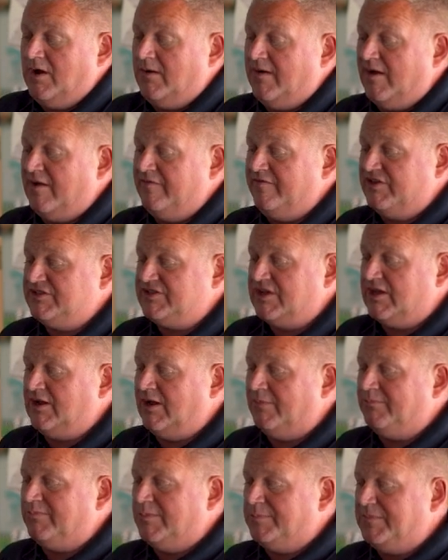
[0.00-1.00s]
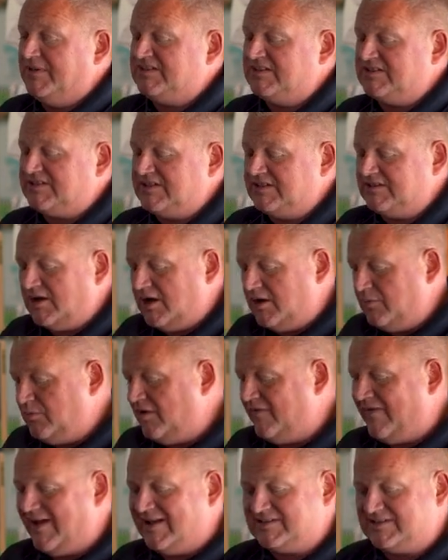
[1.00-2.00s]
I, visit a number of businesses like
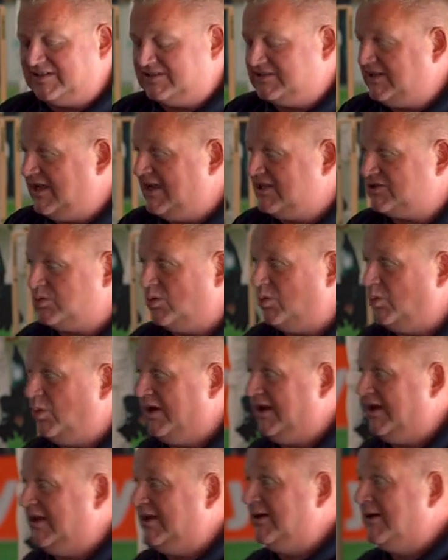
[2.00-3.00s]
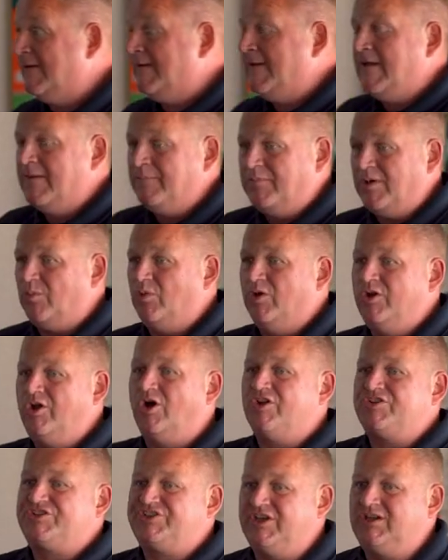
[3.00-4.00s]
we've had success, we're winning, but we're
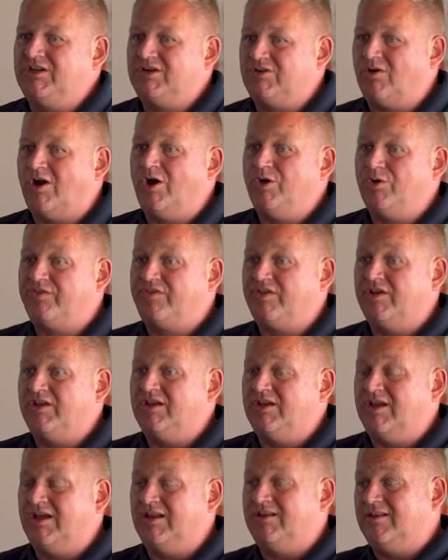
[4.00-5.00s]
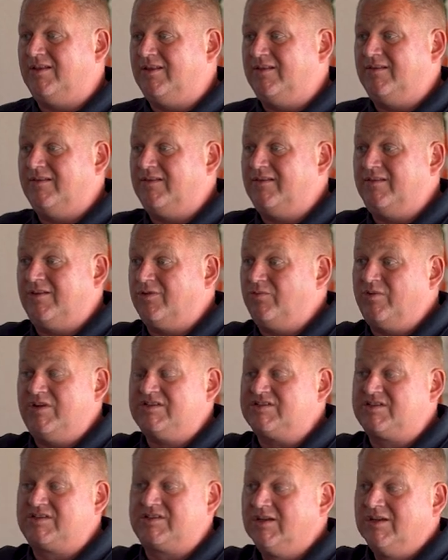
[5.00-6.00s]
not seeing growth. And, and there,
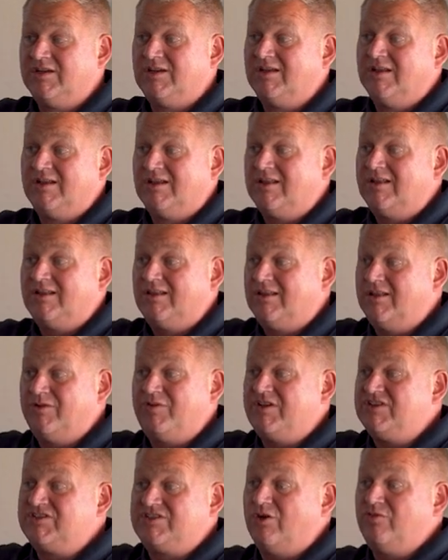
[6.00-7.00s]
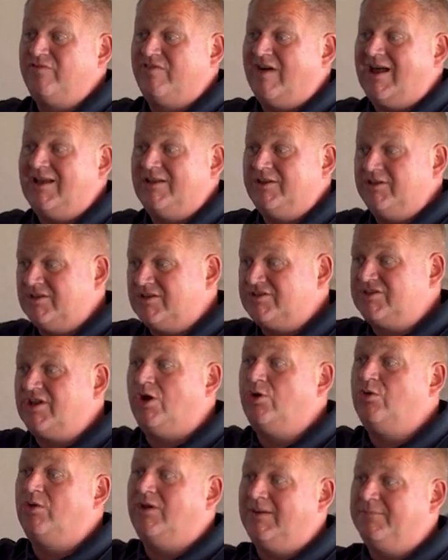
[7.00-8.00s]
is, there is no value, there's
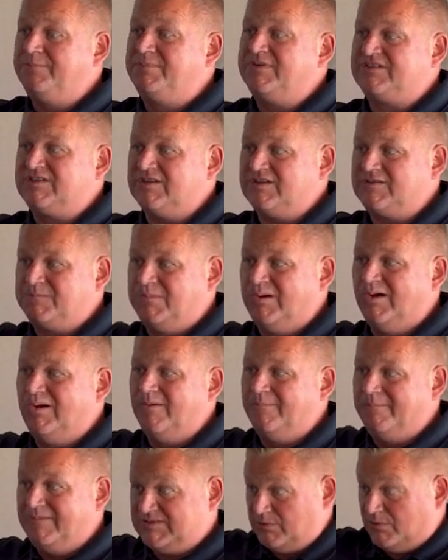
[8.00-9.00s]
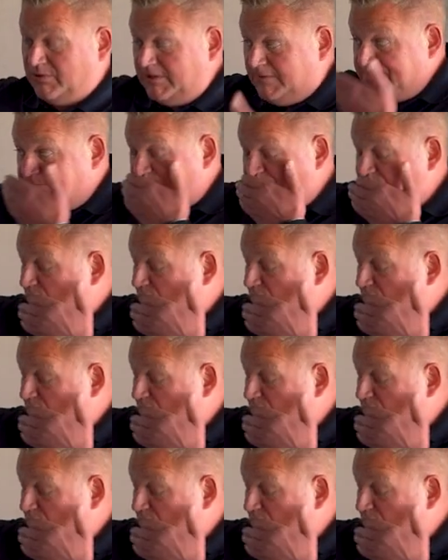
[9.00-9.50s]
no impetus put between,